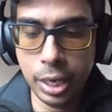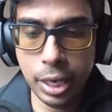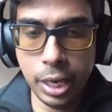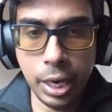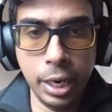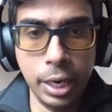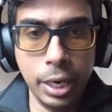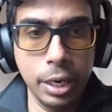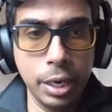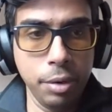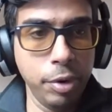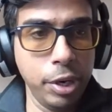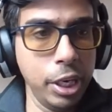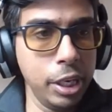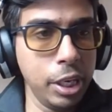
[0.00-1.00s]
And
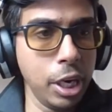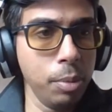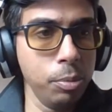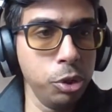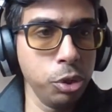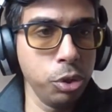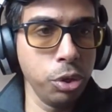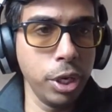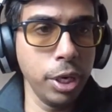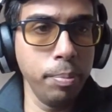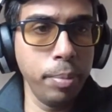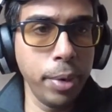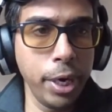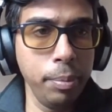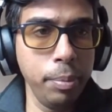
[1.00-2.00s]
when it comes to
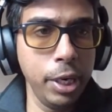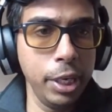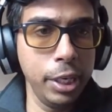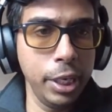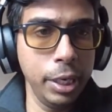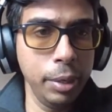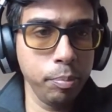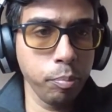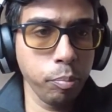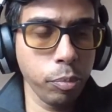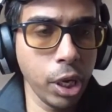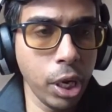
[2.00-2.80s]
compatibility,